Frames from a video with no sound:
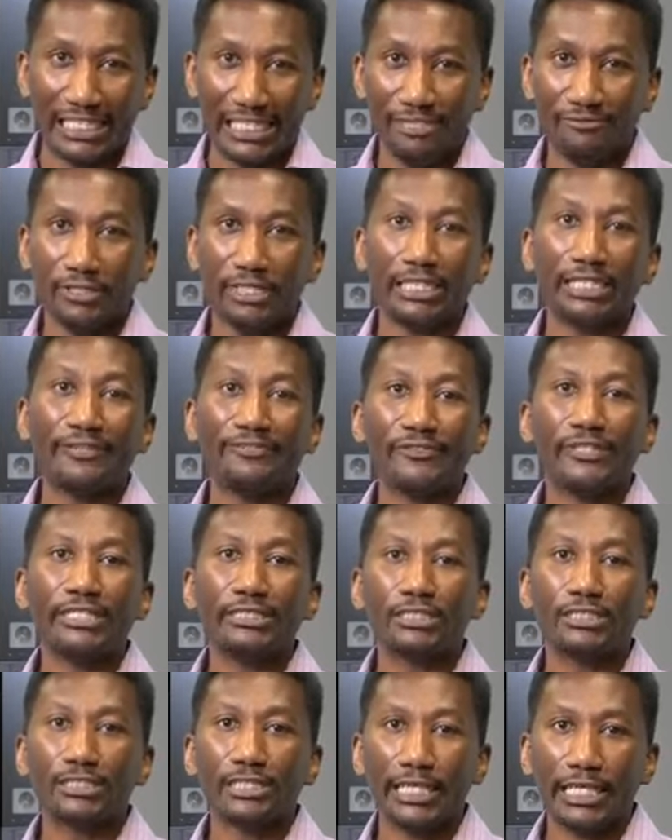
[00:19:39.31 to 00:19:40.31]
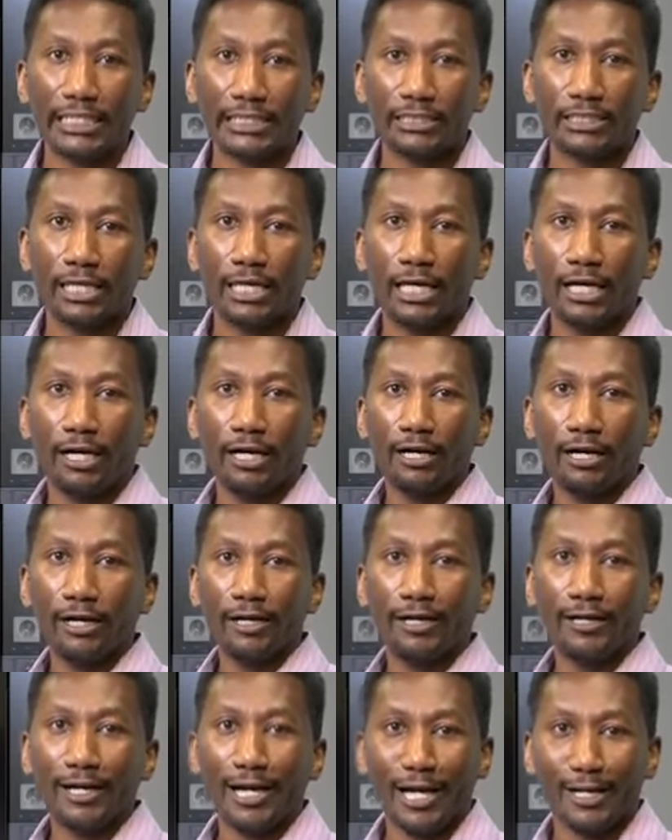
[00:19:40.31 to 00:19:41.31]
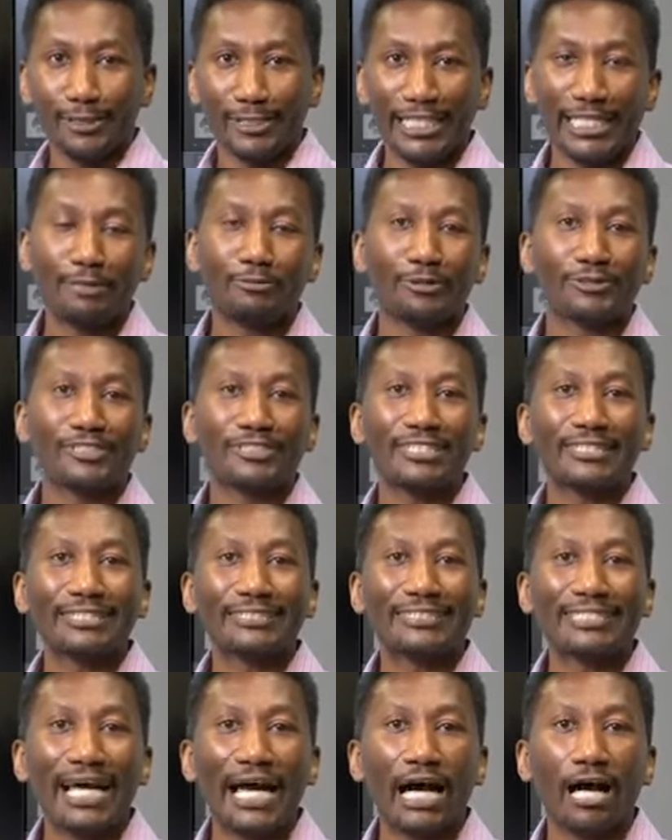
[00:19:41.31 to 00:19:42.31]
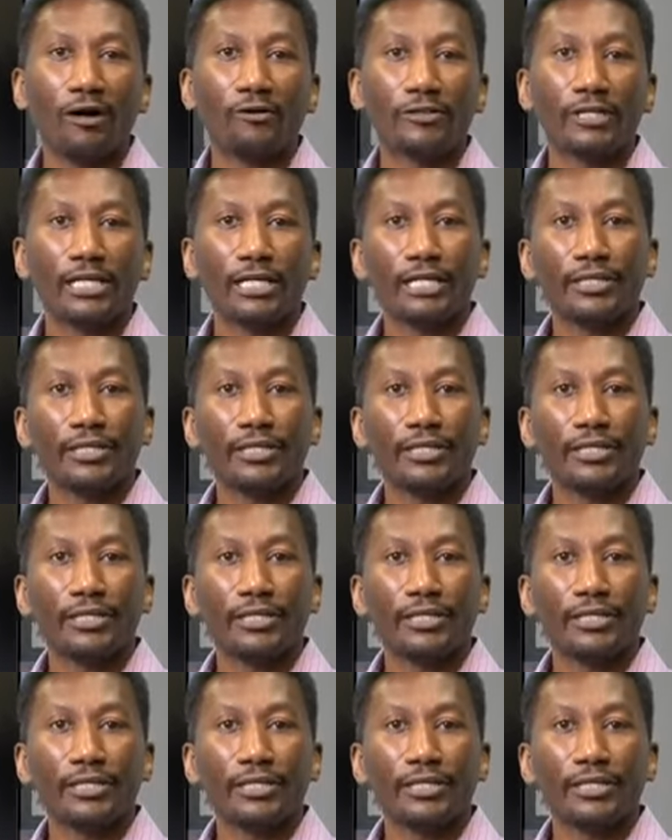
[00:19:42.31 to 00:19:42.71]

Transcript: Even in this state, uh, our neighbors to the south,